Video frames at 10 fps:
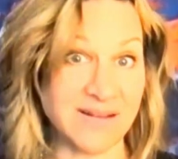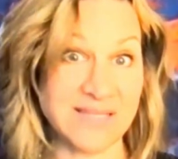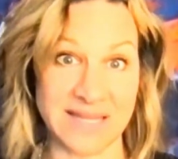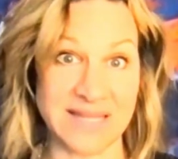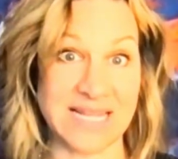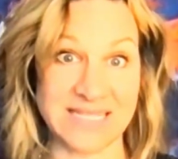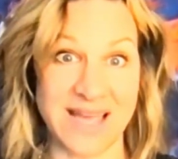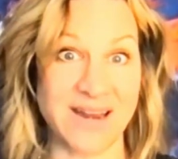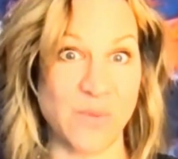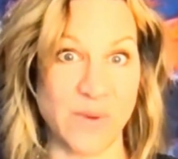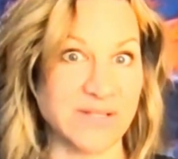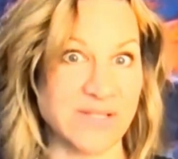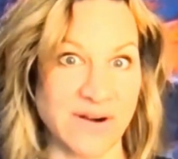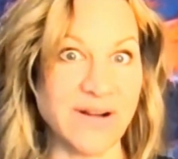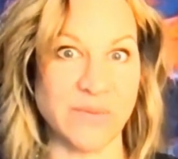Honestly, that's kind of where it
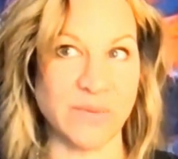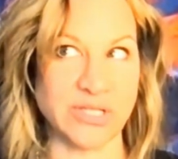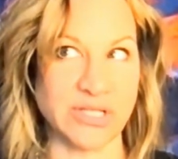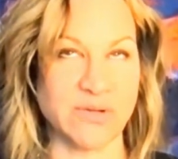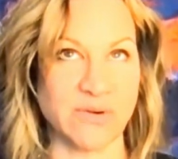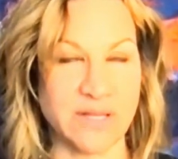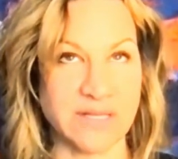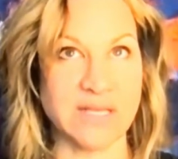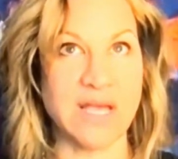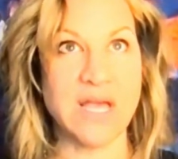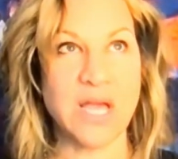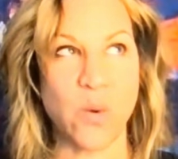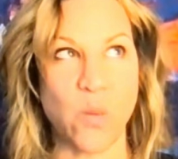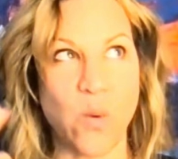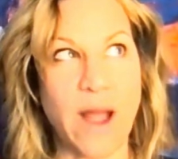started was just sort of this.
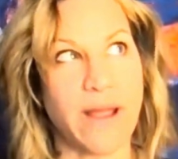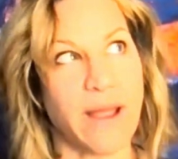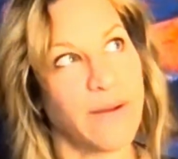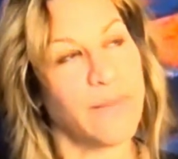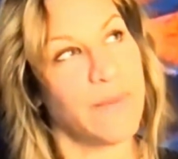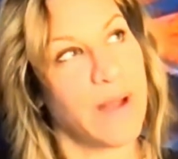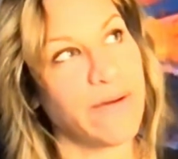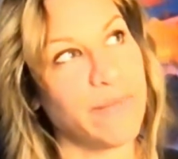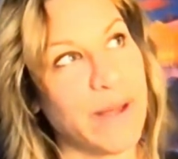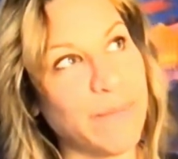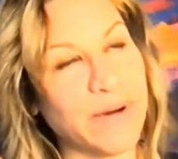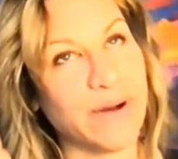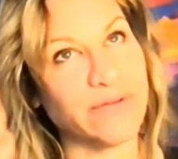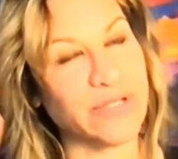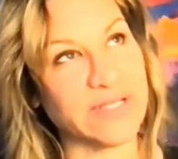I remember
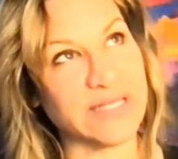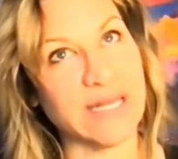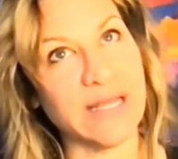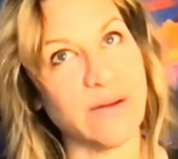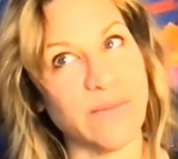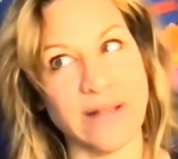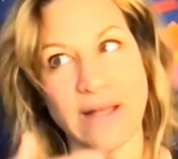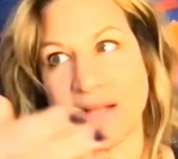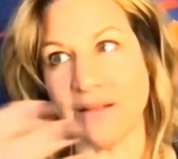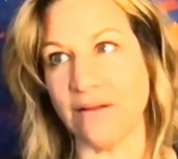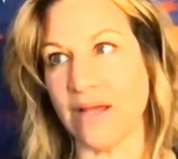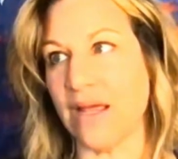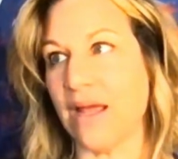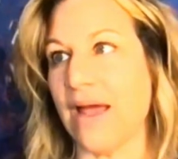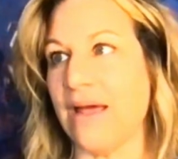I was just sitting at a red light
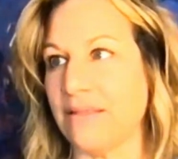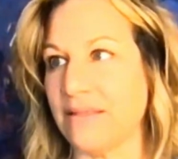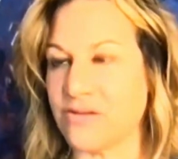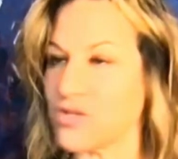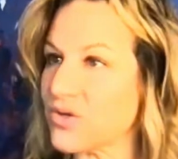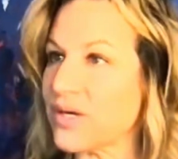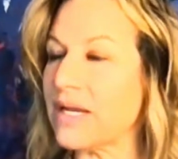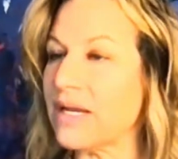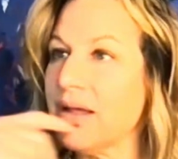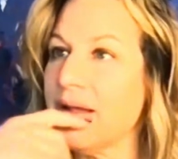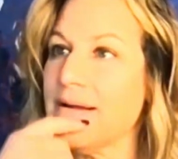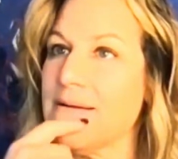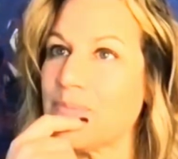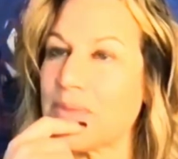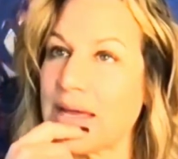looking at the street
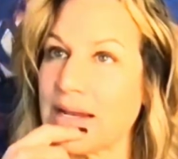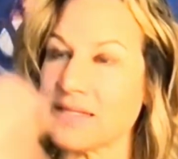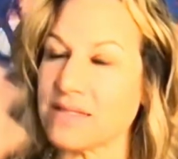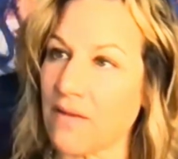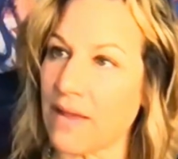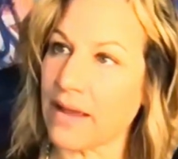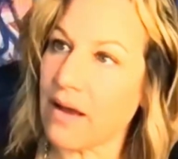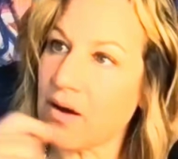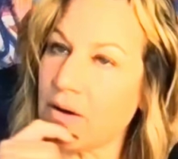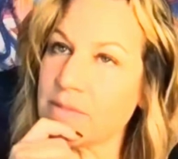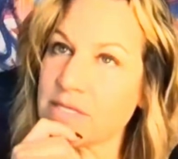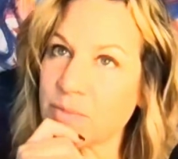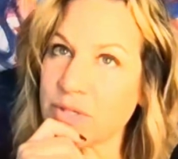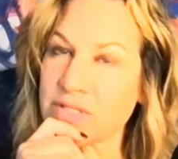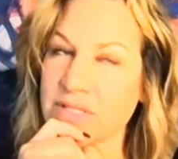and I saw like a homeless
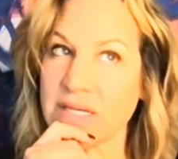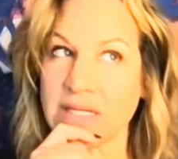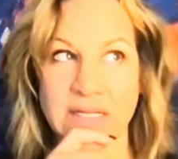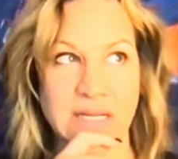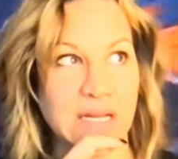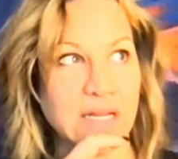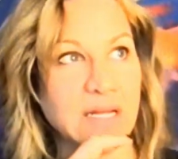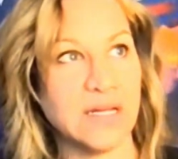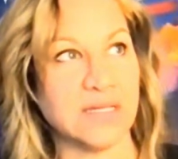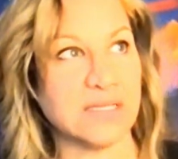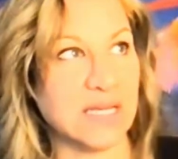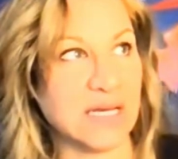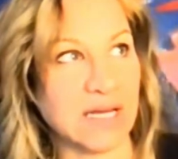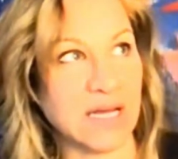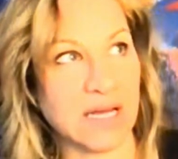person and I see
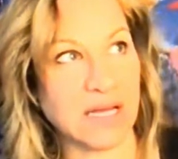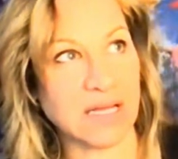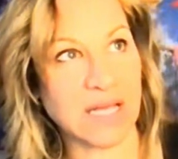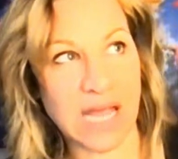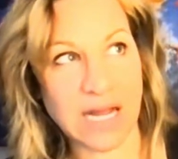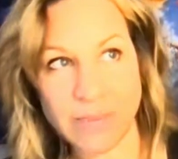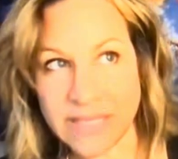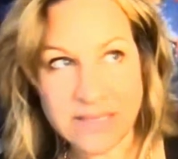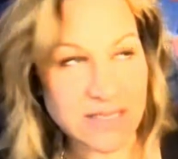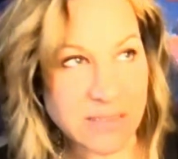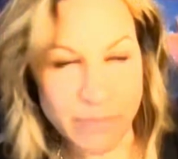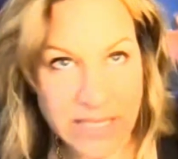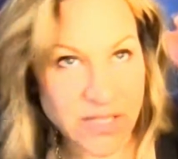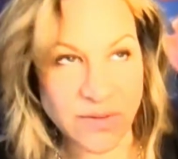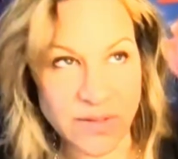a cannabis
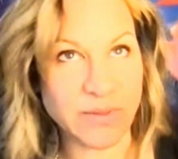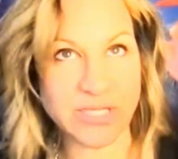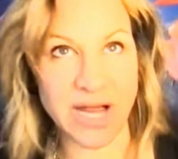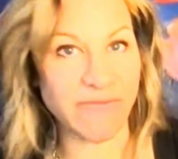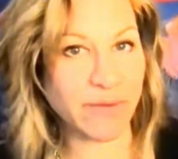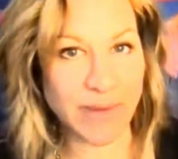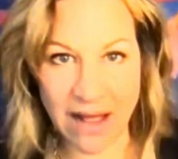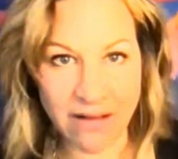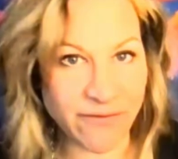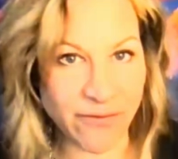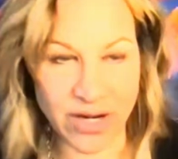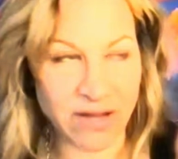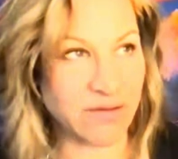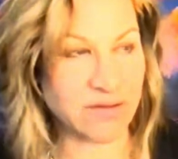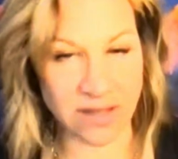dispensary, which I'm from California,
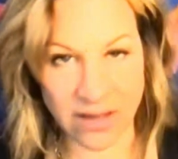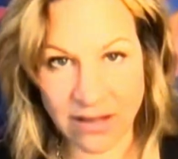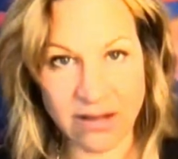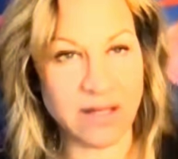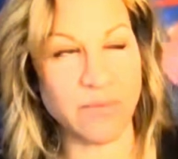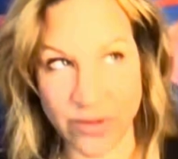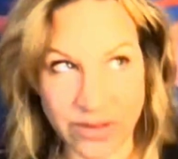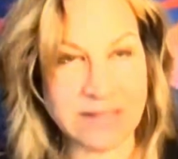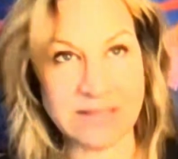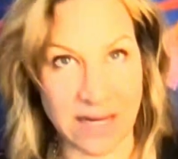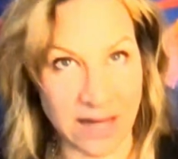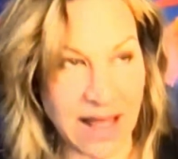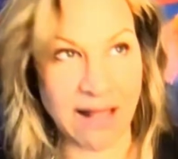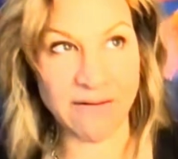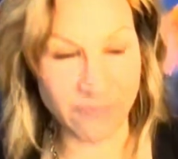and those literally ruined the state of
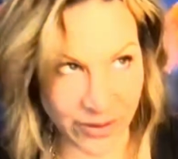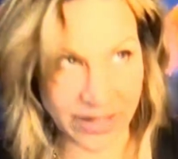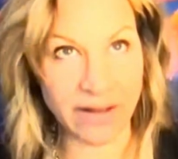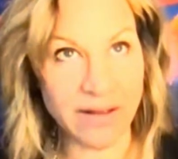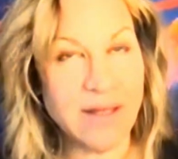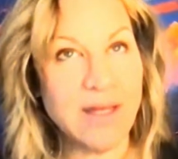California.